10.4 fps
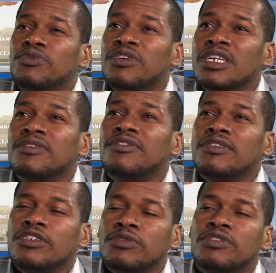
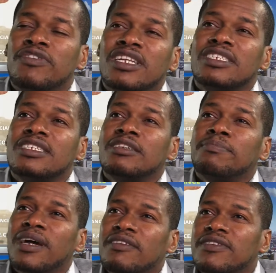would really see the
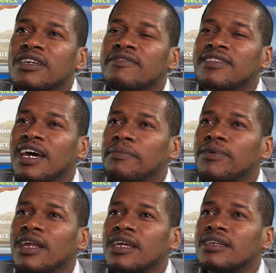benefit of that
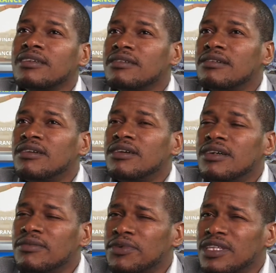product
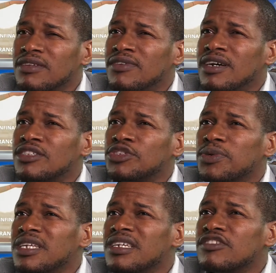within around
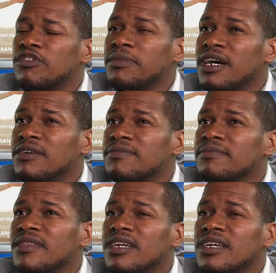20 years from now.